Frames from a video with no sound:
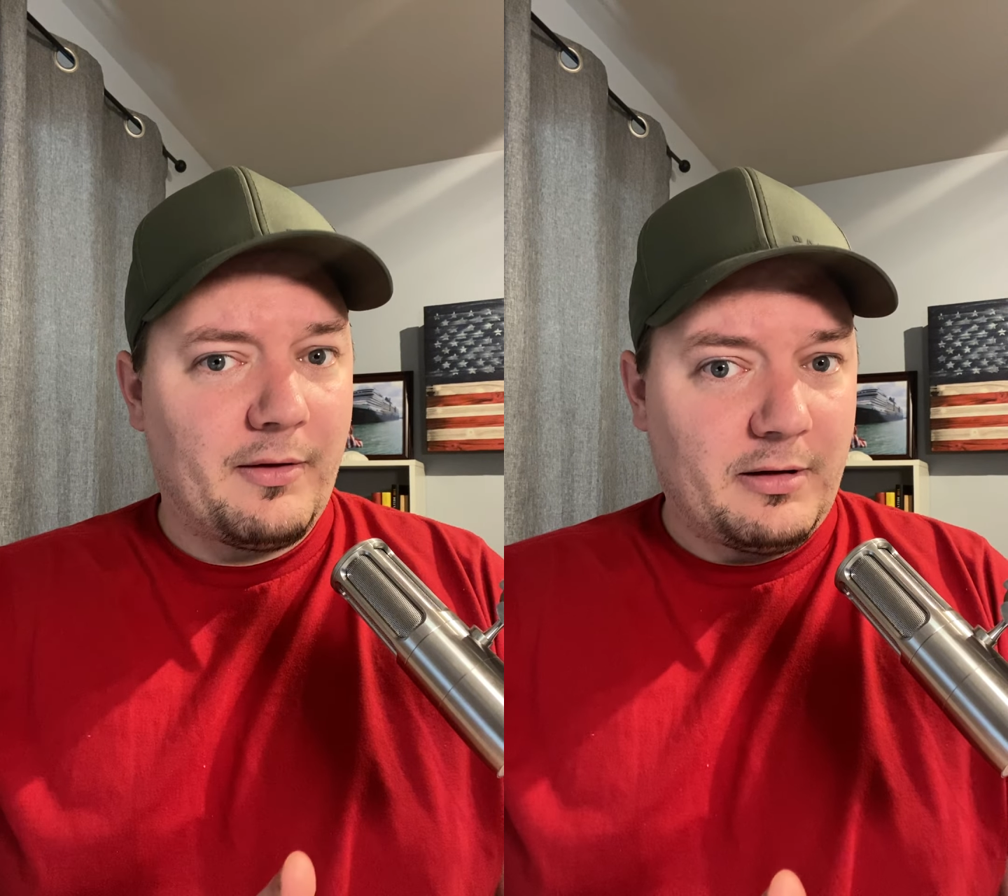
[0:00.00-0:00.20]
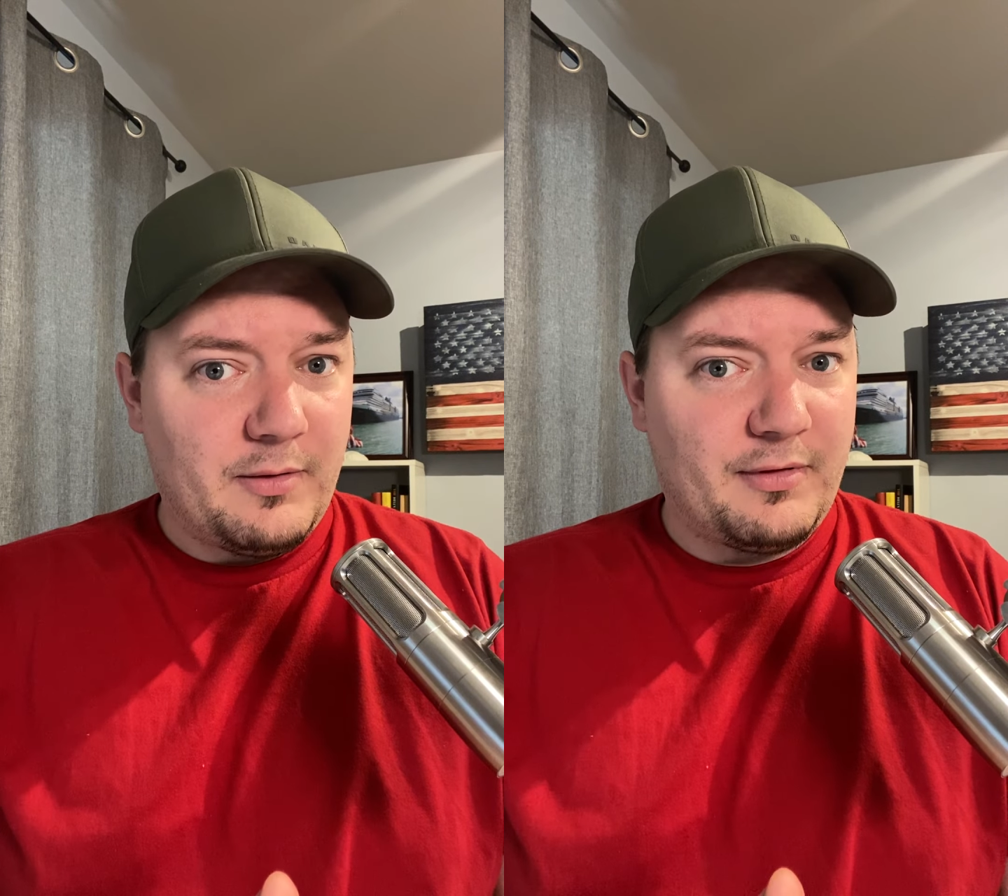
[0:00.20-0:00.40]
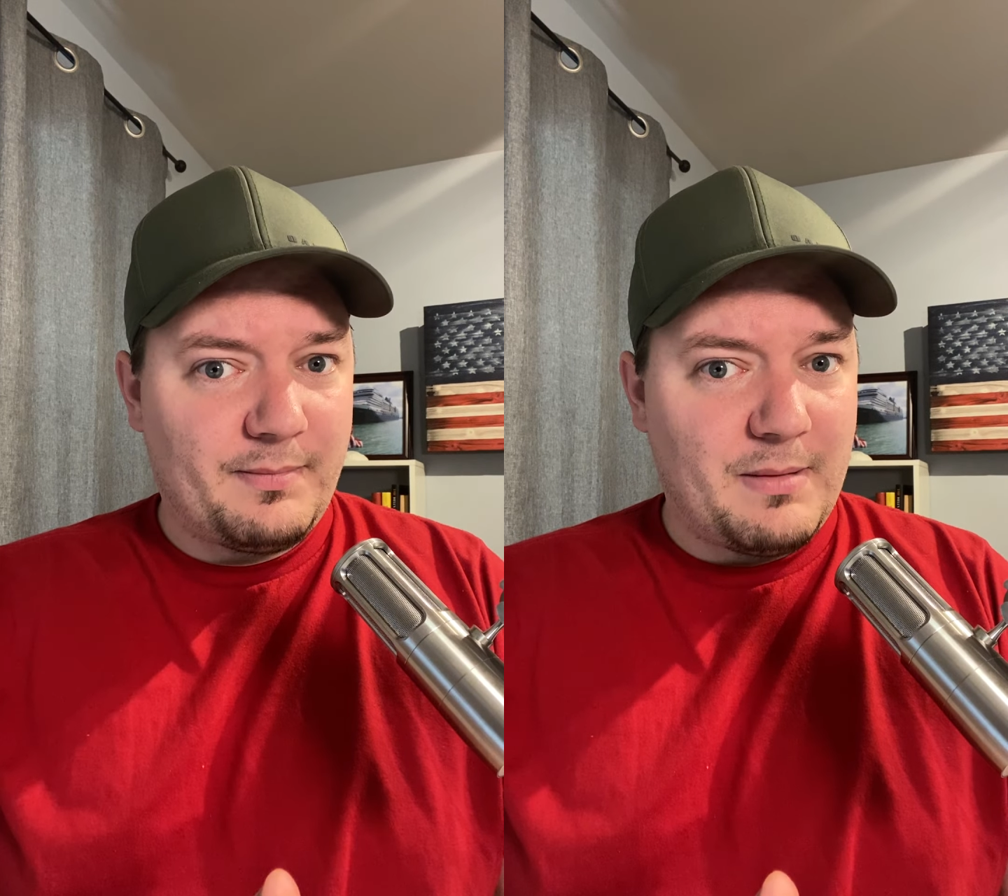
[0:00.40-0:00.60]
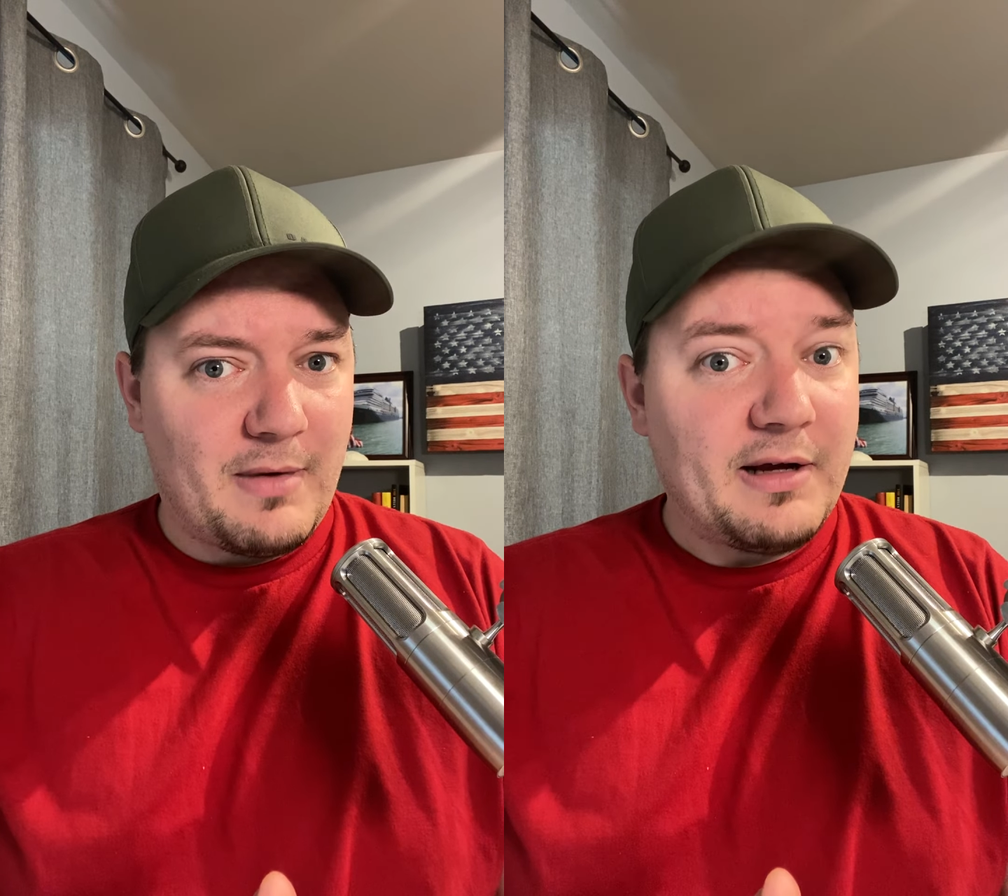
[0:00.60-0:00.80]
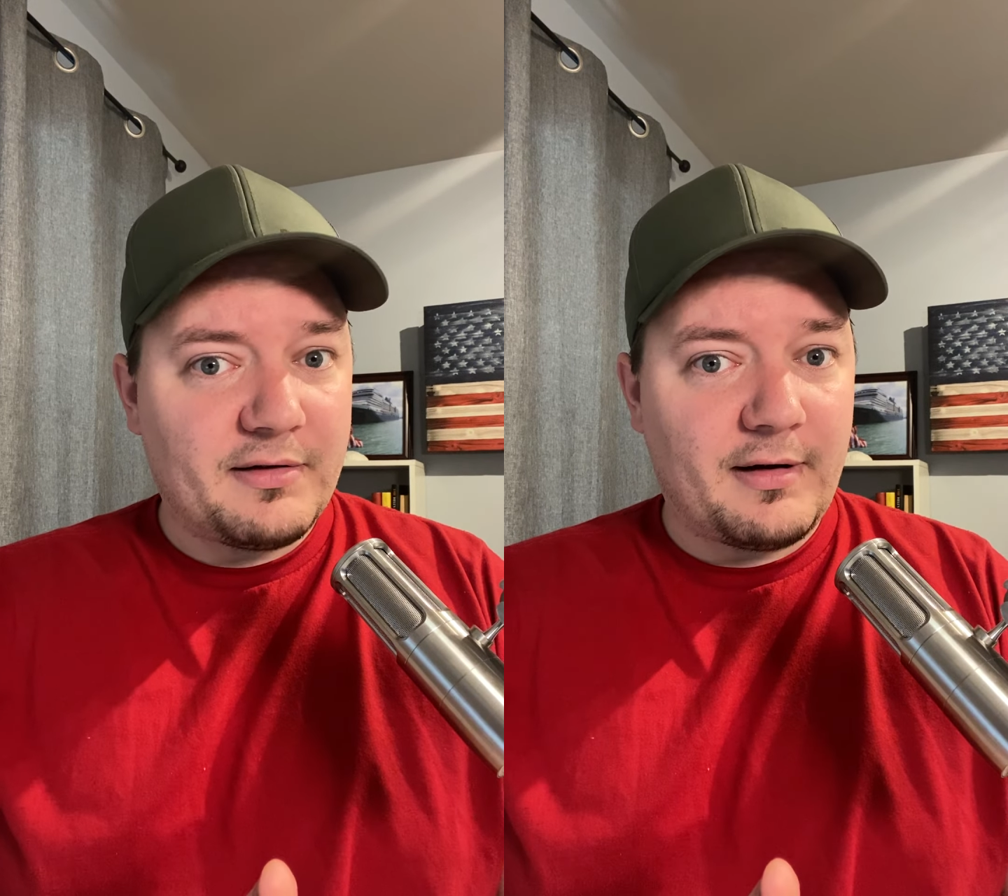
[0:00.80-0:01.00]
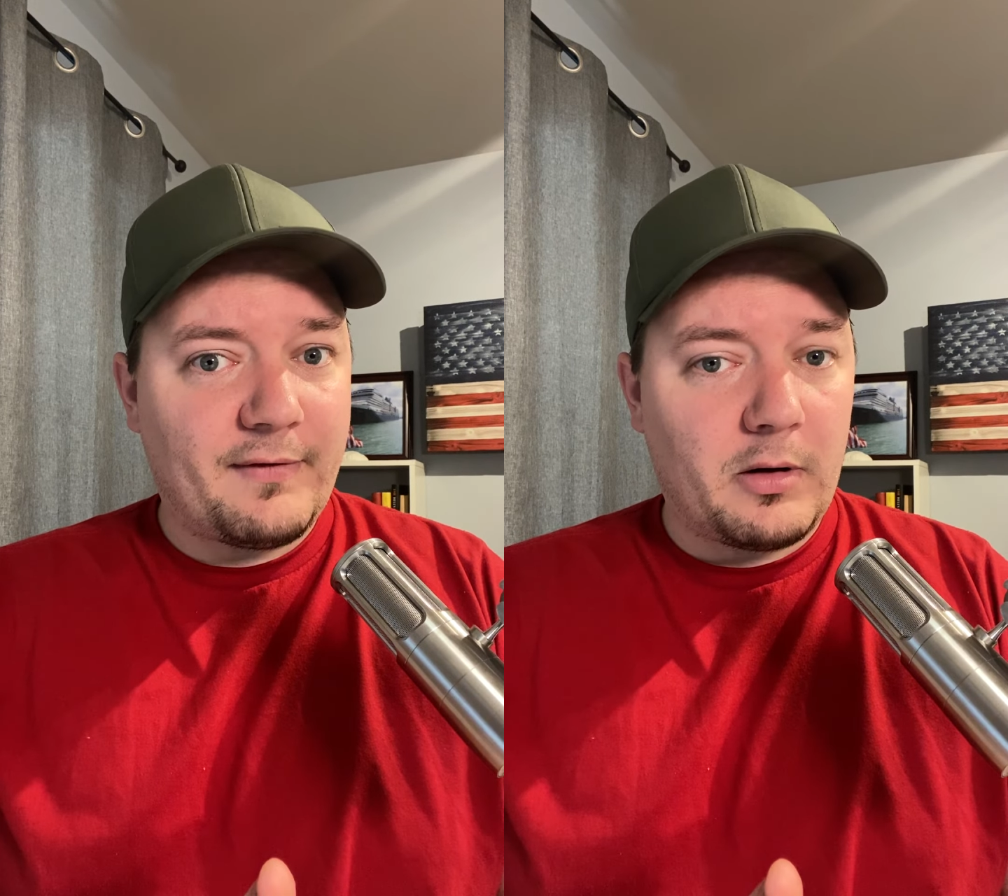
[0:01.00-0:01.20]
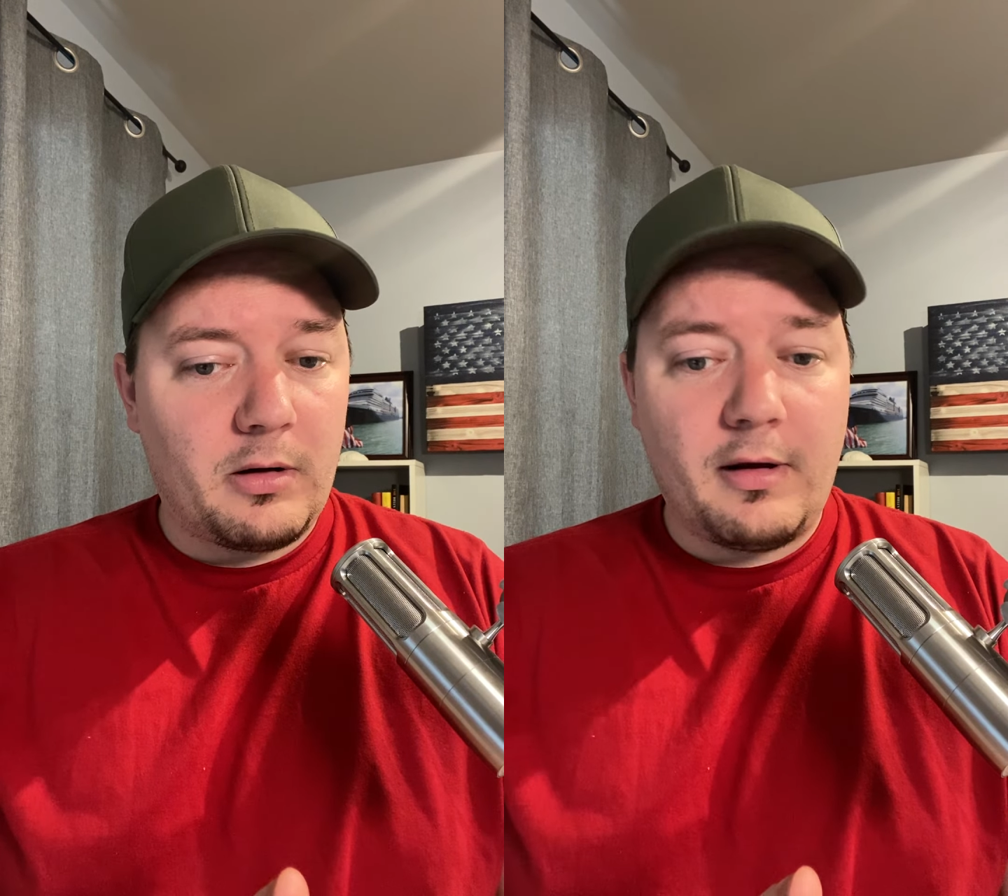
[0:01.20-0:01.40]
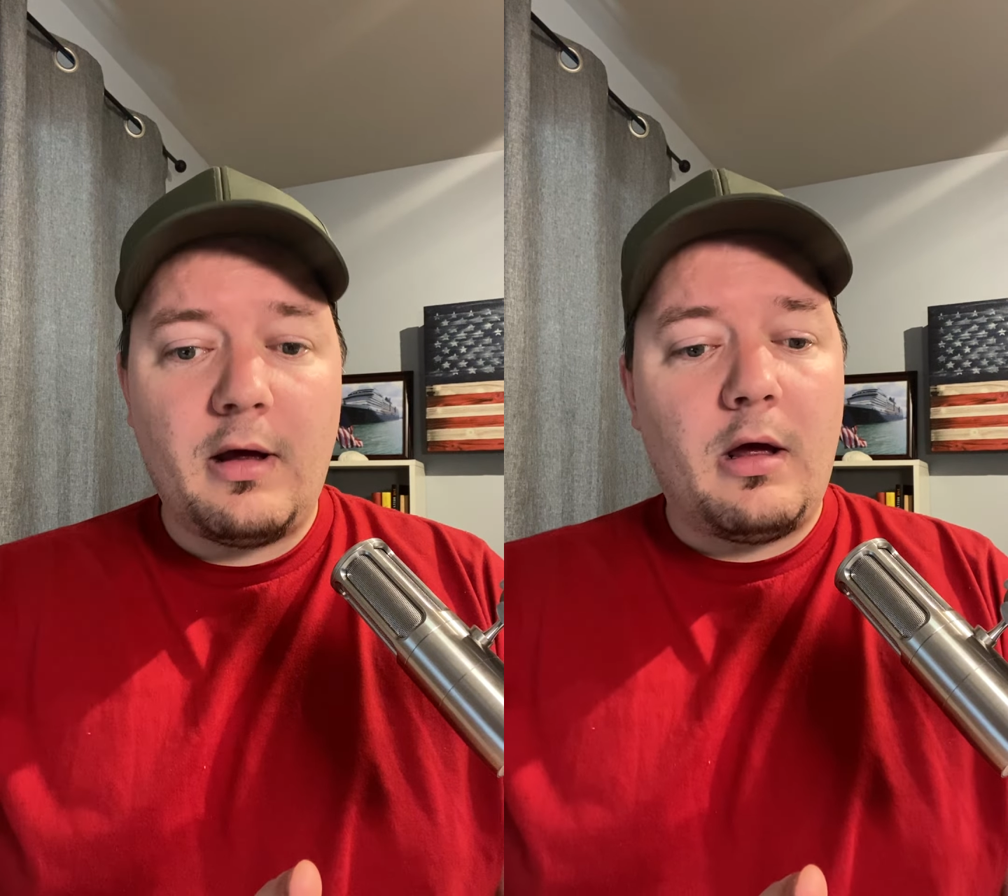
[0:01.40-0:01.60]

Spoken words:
USB mics that I've heard.